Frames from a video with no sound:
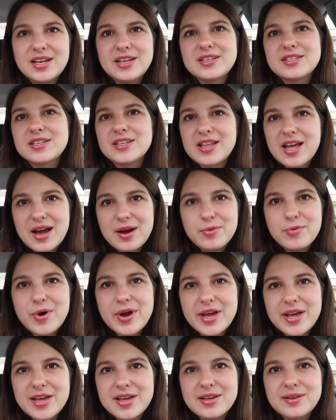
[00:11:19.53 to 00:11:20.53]
So that
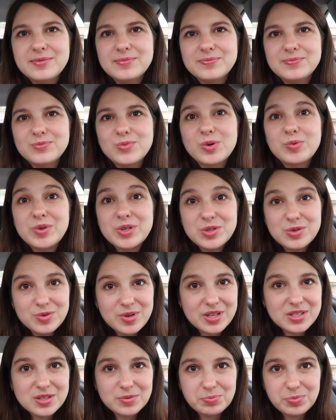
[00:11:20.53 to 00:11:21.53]
way, when we do
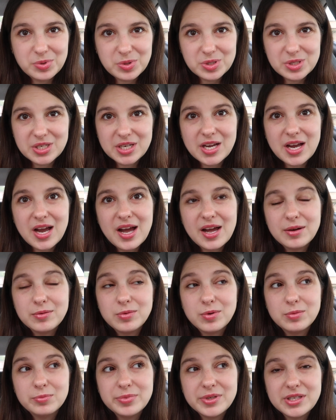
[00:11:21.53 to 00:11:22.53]
get to pushing, I
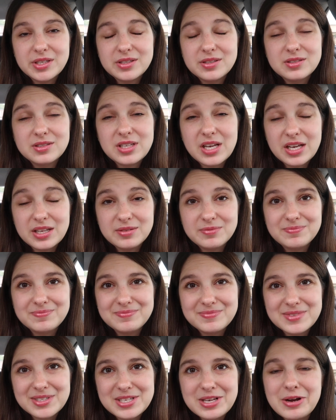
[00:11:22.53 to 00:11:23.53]
won't be dead.
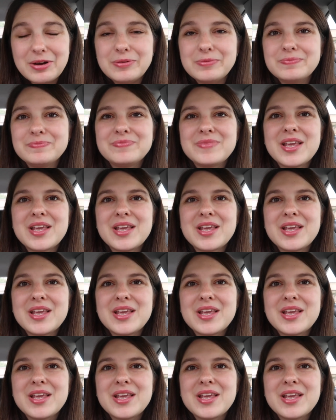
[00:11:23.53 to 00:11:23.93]
So